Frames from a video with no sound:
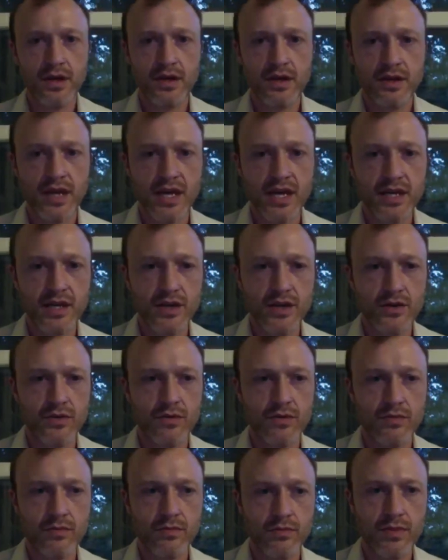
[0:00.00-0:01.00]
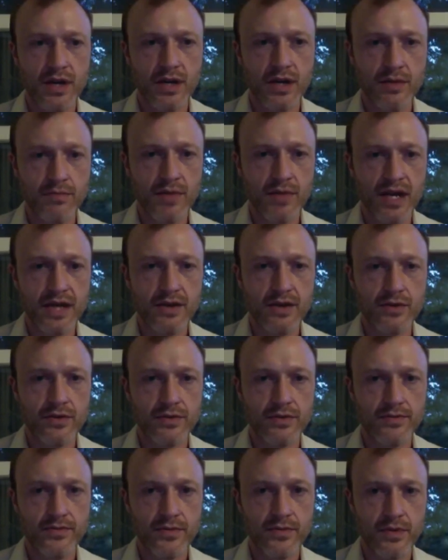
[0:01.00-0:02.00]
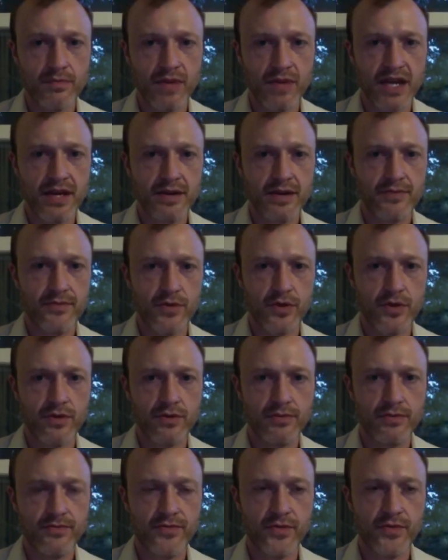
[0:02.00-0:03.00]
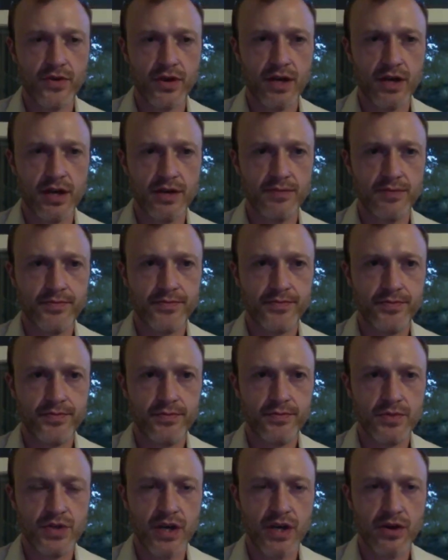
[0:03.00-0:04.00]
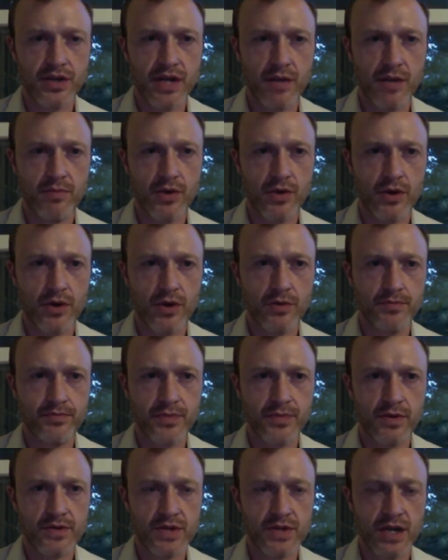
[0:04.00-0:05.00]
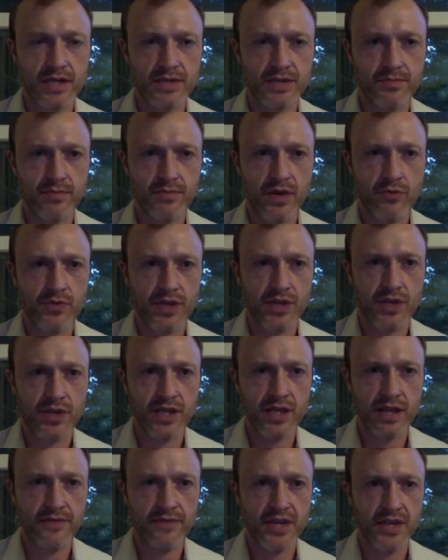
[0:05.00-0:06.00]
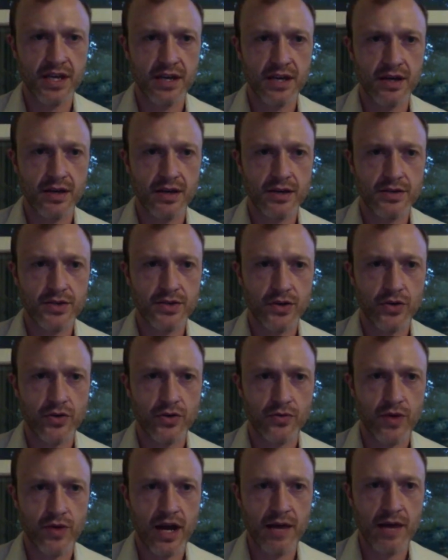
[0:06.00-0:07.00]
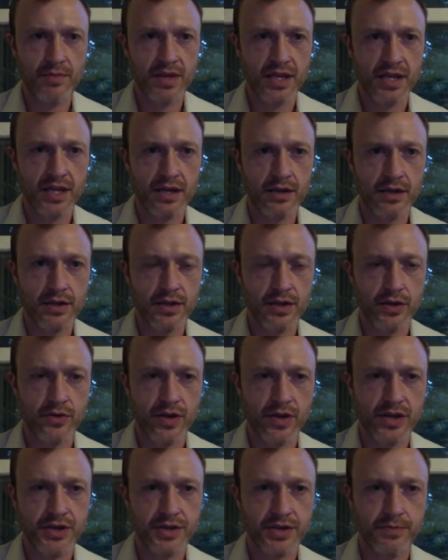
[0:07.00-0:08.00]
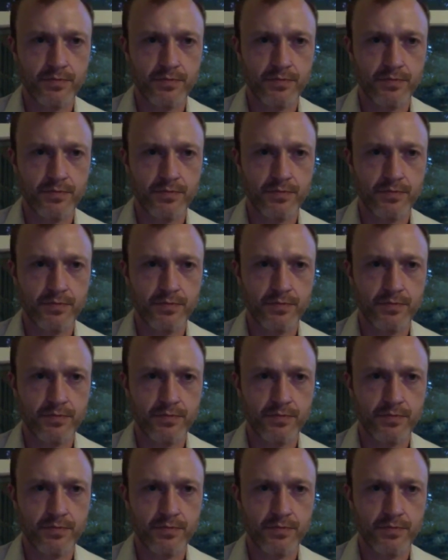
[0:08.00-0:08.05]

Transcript: Thank you, Mike, for sharing that poem. That was awesome. I really love the internal rhyme and the alliteration.